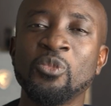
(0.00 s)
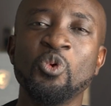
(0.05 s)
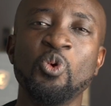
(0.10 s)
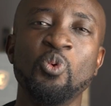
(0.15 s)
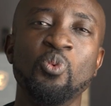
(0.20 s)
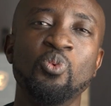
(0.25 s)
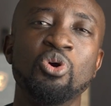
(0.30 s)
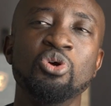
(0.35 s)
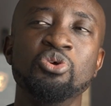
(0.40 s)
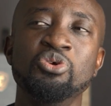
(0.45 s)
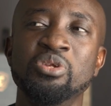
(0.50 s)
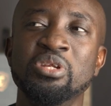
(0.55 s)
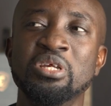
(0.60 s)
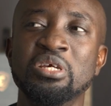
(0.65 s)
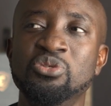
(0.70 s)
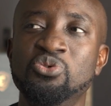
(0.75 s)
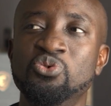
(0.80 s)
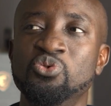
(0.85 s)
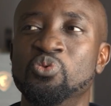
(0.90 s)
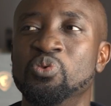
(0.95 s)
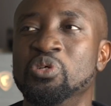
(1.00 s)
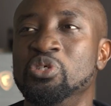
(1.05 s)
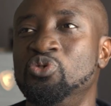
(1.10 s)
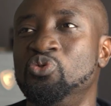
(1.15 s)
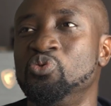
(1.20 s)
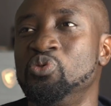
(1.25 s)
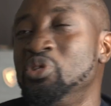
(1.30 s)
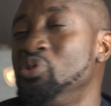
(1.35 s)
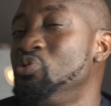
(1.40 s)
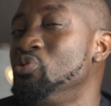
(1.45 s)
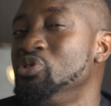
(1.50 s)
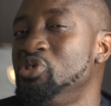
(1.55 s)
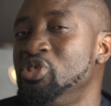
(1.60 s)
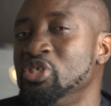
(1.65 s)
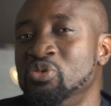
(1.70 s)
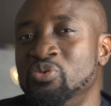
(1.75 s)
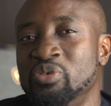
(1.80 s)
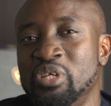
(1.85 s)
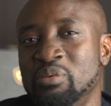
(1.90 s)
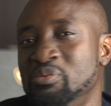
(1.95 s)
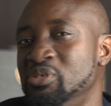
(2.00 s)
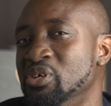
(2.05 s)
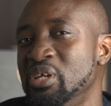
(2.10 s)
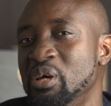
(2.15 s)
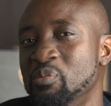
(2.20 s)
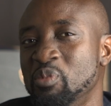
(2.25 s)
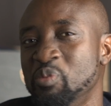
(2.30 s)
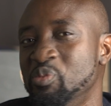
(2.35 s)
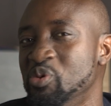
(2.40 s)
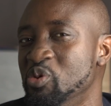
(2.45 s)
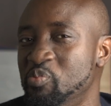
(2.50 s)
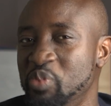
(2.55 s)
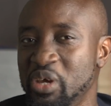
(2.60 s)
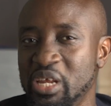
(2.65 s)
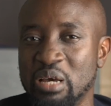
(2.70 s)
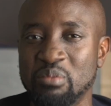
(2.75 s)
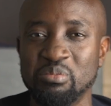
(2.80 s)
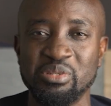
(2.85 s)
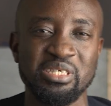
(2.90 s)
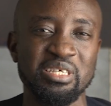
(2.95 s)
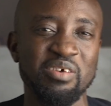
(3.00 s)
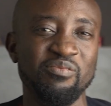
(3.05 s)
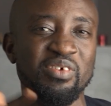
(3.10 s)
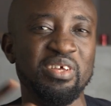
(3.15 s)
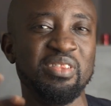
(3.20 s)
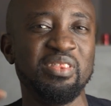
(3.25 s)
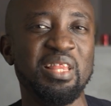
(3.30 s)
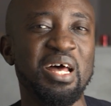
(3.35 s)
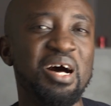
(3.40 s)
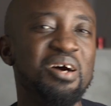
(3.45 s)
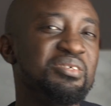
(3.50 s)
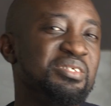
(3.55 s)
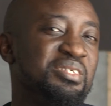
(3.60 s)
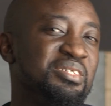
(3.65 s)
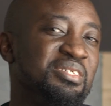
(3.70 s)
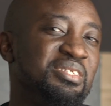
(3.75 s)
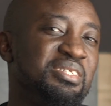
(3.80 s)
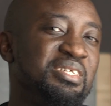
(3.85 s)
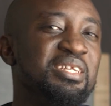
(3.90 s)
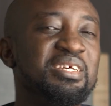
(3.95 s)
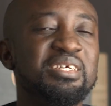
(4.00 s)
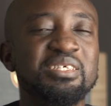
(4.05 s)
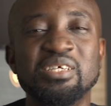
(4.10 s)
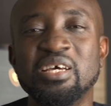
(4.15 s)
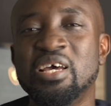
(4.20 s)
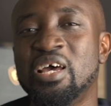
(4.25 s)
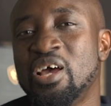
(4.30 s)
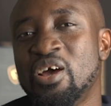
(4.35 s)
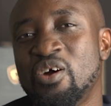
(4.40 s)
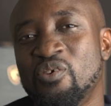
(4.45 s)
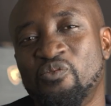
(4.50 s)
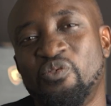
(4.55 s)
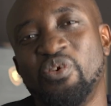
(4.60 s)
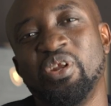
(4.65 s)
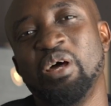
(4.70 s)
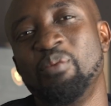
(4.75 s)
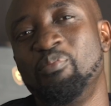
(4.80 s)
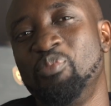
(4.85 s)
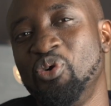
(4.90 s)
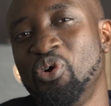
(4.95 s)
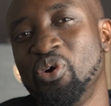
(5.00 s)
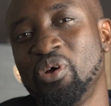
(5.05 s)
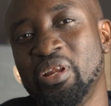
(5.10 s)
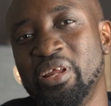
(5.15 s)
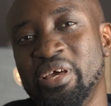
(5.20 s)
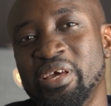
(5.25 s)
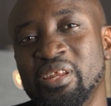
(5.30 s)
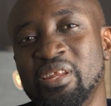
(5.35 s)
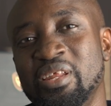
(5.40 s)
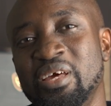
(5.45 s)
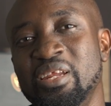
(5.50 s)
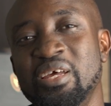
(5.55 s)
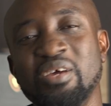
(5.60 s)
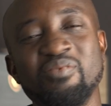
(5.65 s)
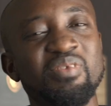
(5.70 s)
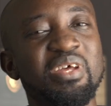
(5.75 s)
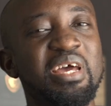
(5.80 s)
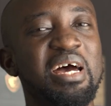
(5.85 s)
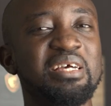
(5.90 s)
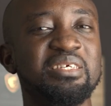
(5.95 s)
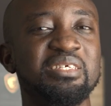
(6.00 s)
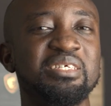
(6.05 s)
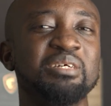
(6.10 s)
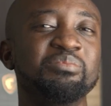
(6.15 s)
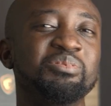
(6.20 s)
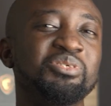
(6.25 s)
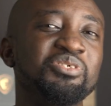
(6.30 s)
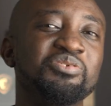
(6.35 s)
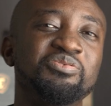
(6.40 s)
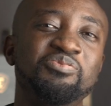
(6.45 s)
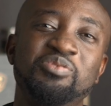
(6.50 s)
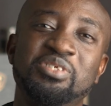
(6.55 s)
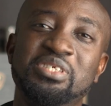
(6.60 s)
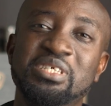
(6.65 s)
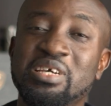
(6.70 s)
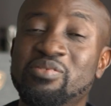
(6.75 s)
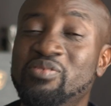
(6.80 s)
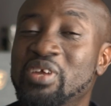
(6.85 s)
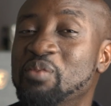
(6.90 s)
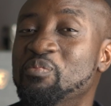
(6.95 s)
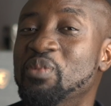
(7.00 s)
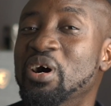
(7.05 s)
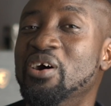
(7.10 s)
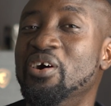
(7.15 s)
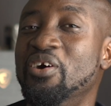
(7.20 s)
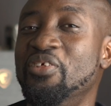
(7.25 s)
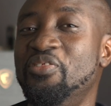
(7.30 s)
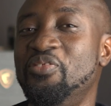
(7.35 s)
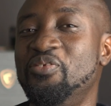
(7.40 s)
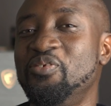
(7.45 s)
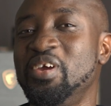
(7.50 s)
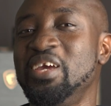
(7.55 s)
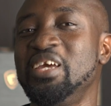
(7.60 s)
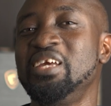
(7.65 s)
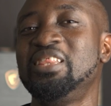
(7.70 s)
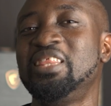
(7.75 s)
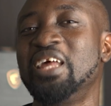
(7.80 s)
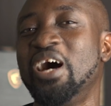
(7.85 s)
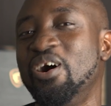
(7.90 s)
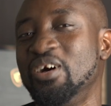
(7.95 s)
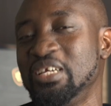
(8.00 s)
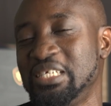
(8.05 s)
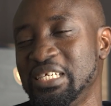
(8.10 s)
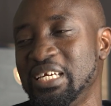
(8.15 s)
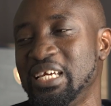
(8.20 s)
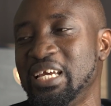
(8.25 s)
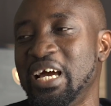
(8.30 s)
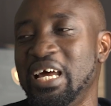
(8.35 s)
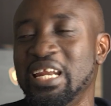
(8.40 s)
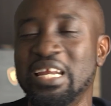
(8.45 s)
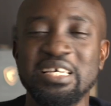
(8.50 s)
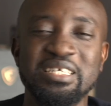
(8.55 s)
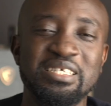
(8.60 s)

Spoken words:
what you need to do is to negotiate with them. Tell them maybe you pay them 7,000 cedis for the block laying. And if they accept, you've saved about 3,000 Ghana